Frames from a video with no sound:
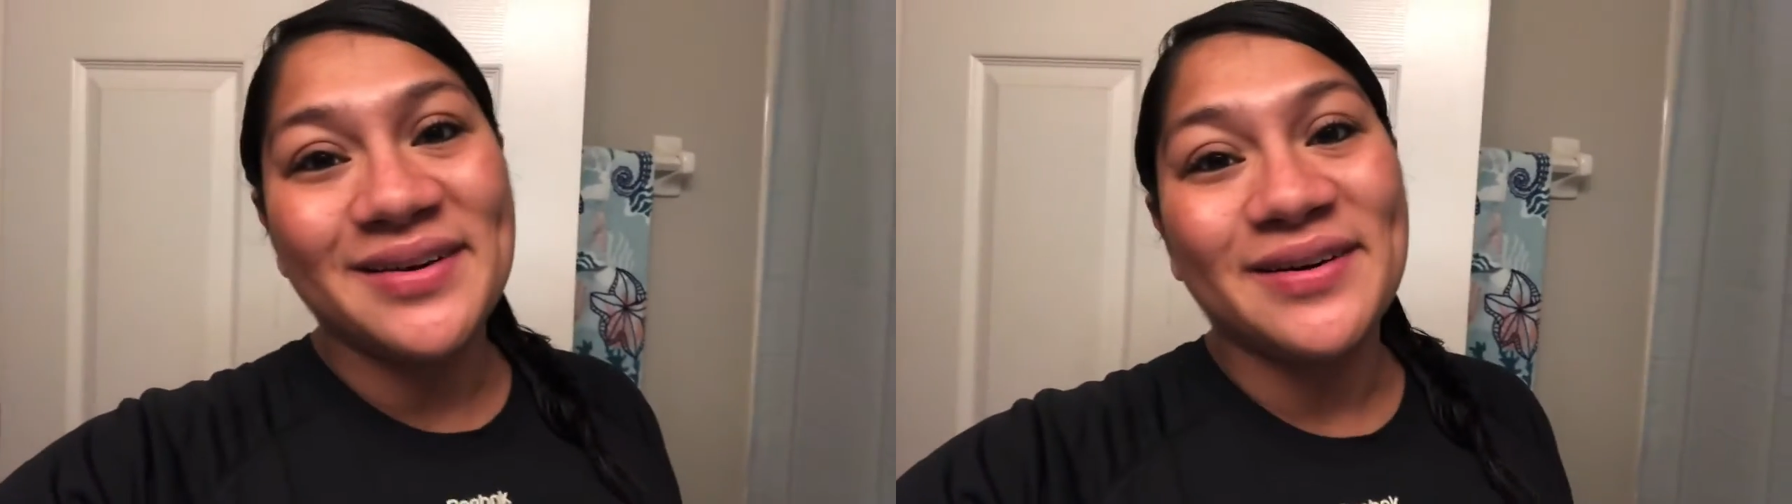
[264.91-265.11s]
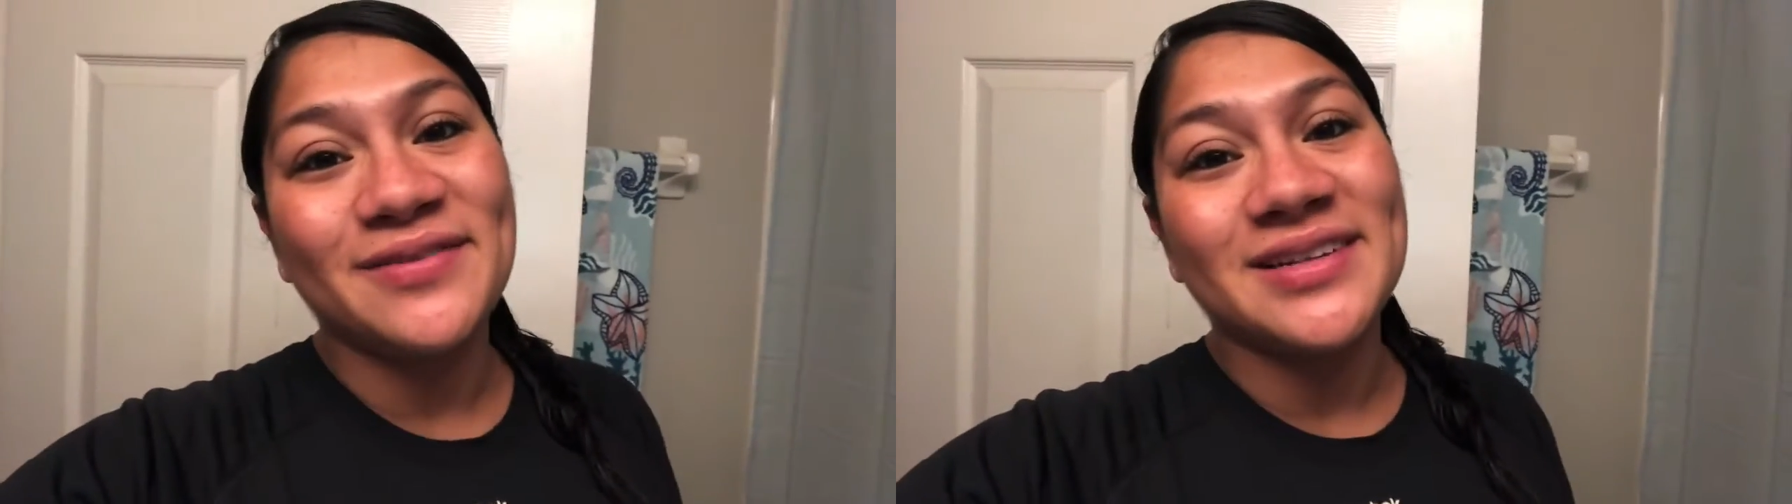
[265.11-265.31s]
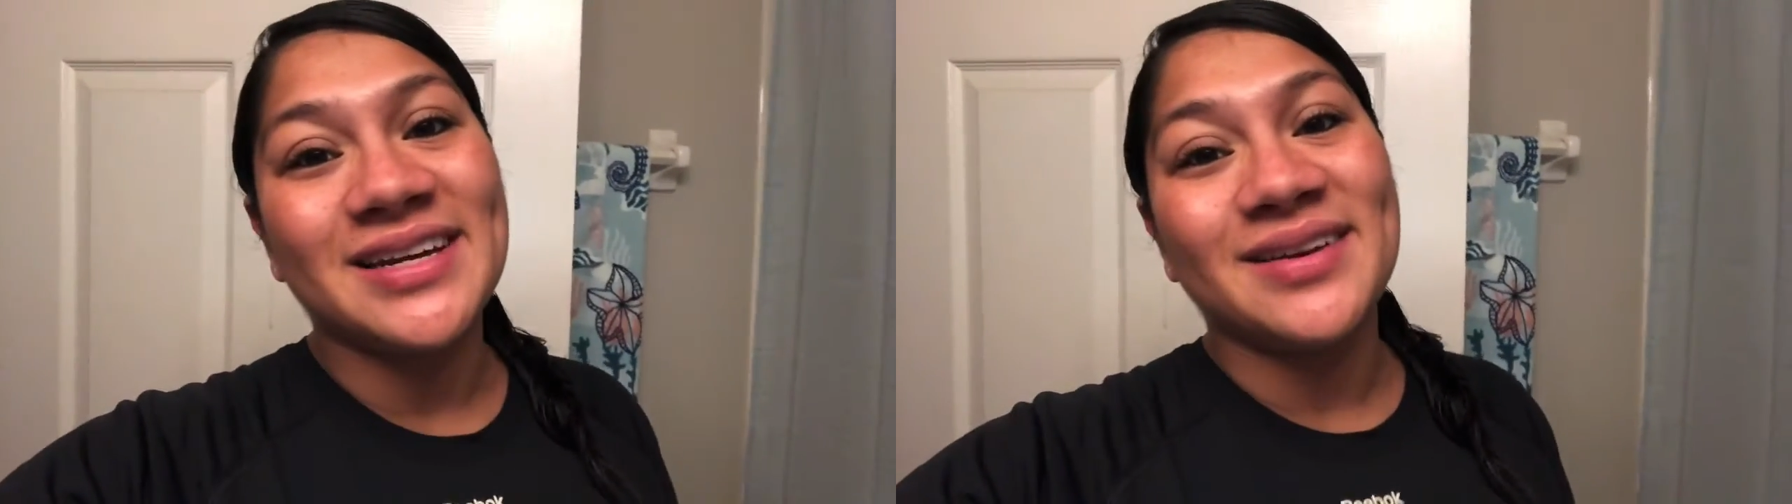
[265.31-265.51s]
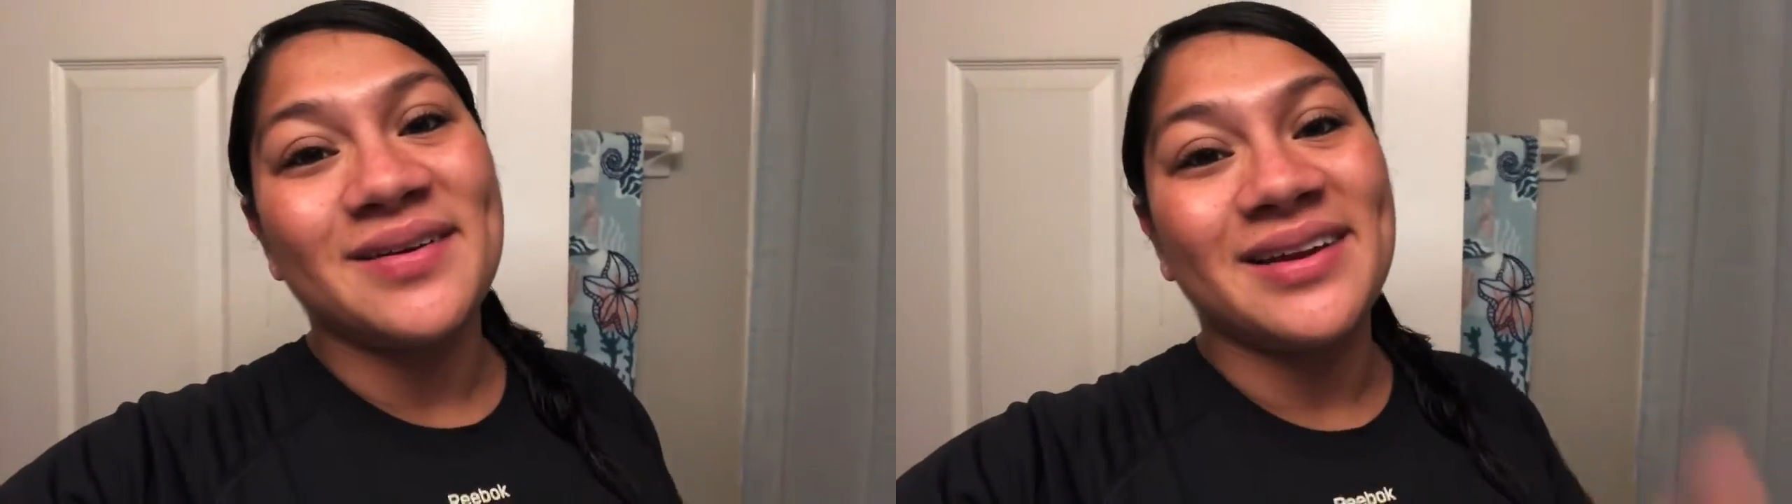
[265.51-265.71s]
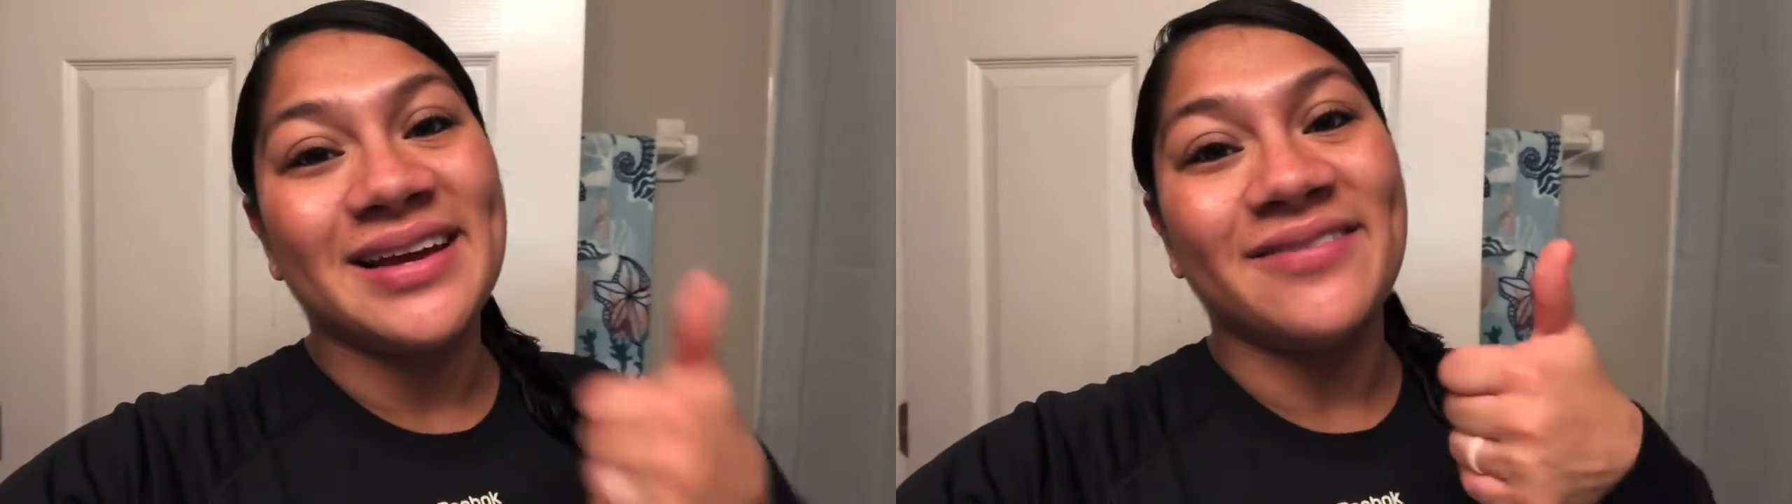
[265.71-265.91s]
If you did, go
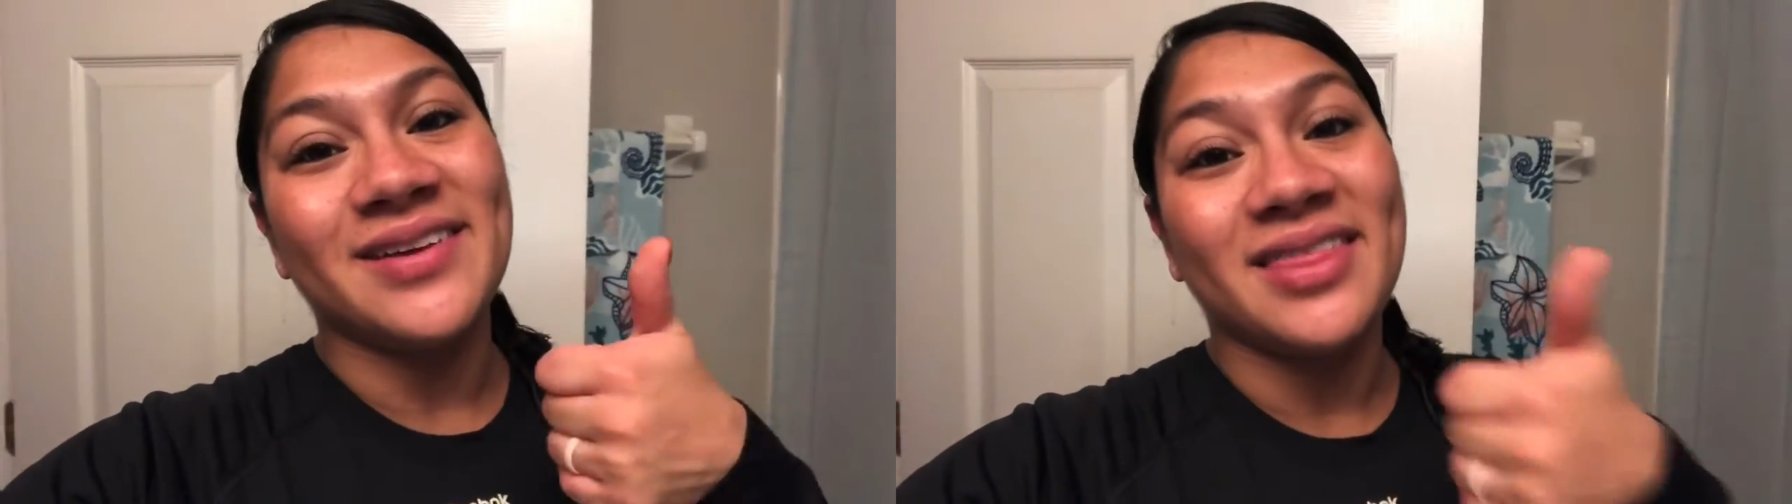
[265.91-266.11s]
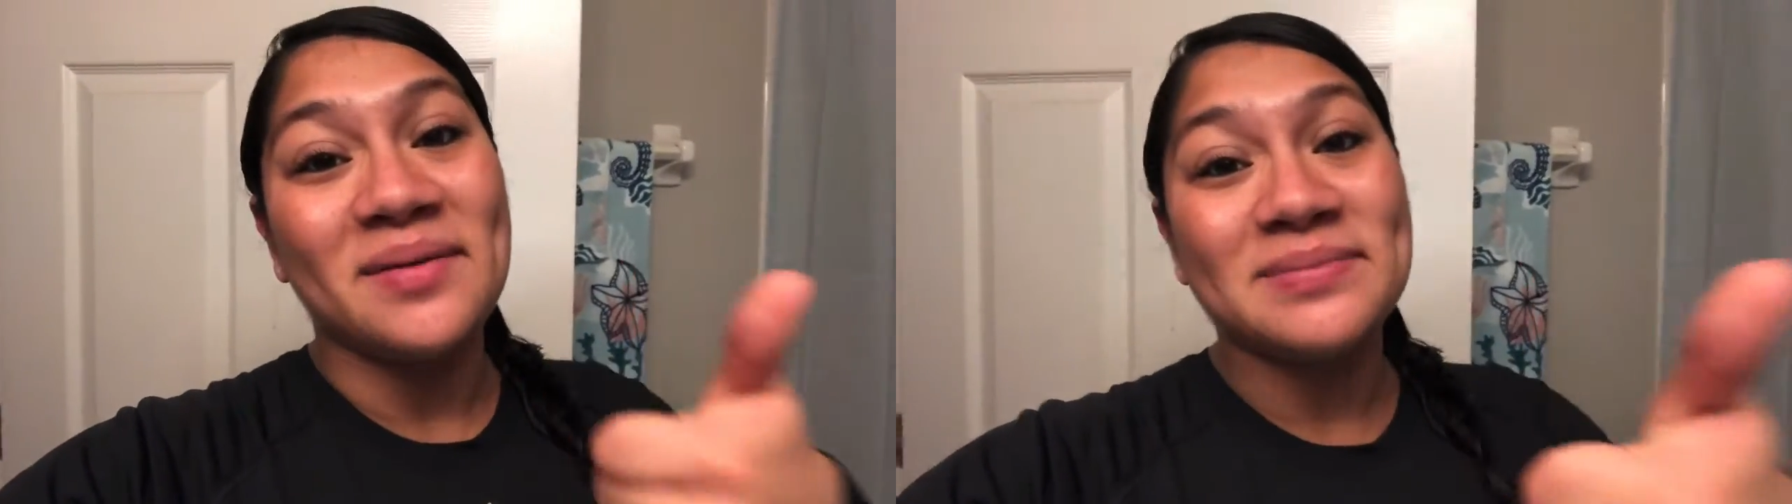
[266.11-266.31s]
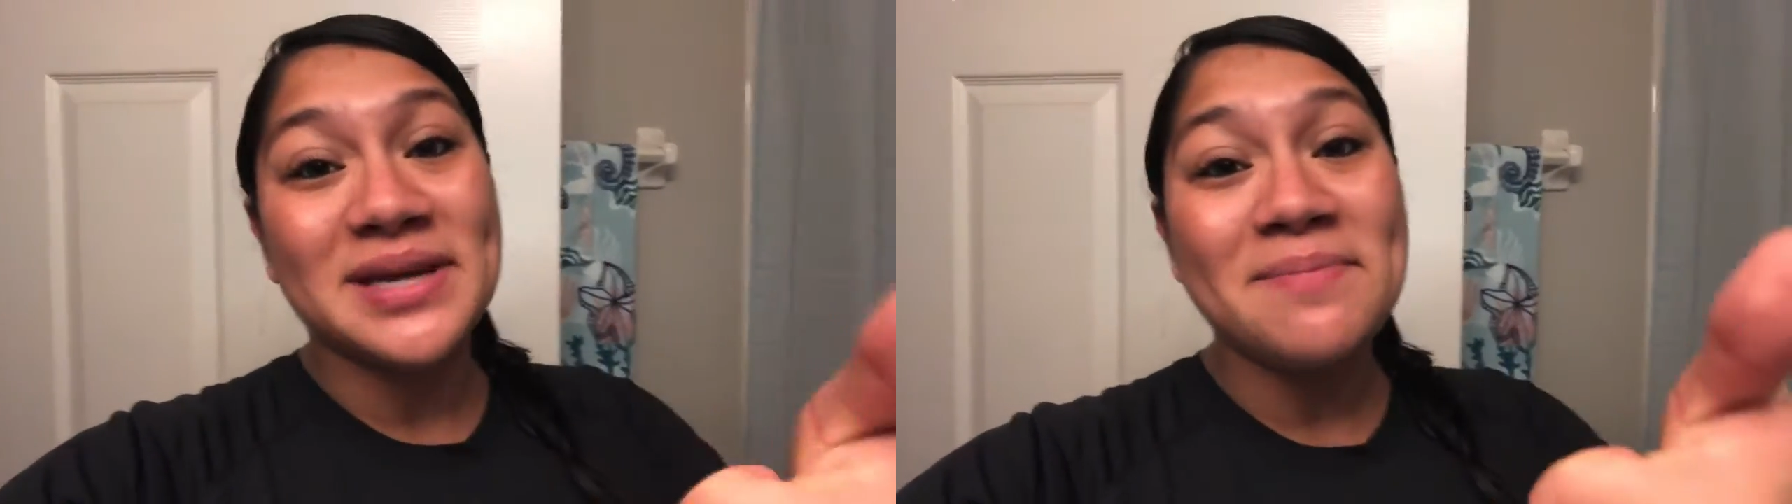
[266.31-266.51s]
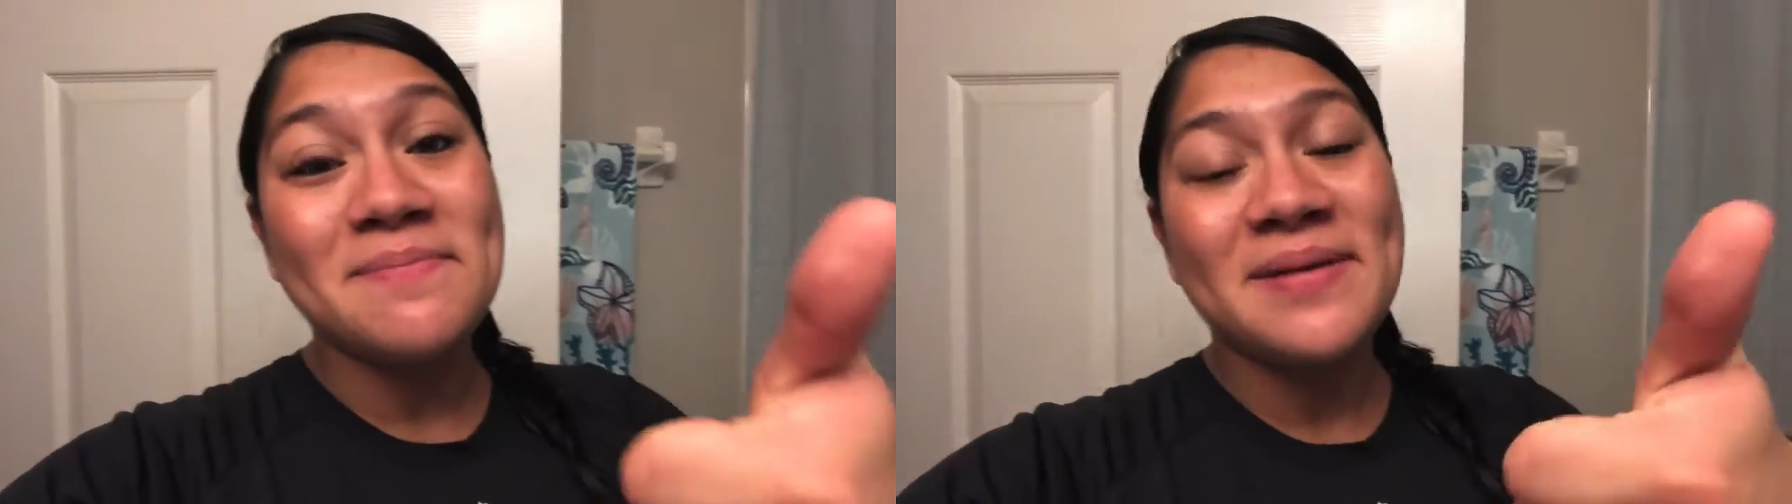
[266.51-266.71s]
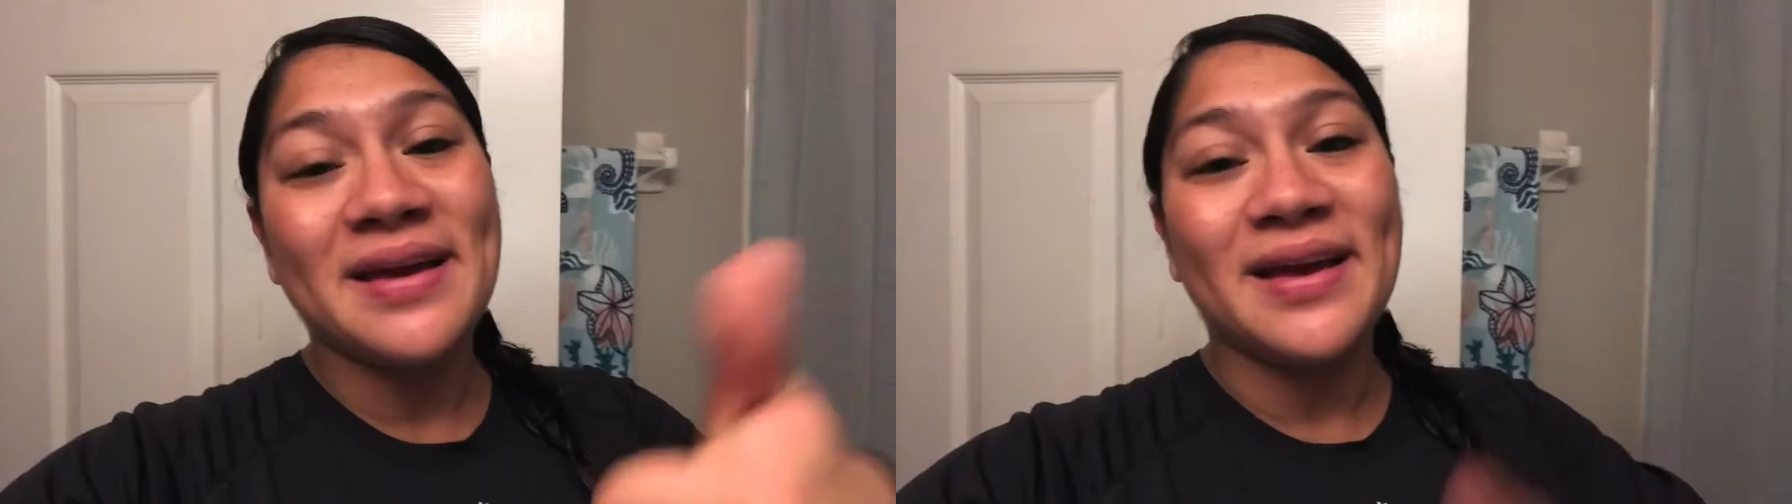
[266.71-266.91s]
ahead and give it a thumbs up.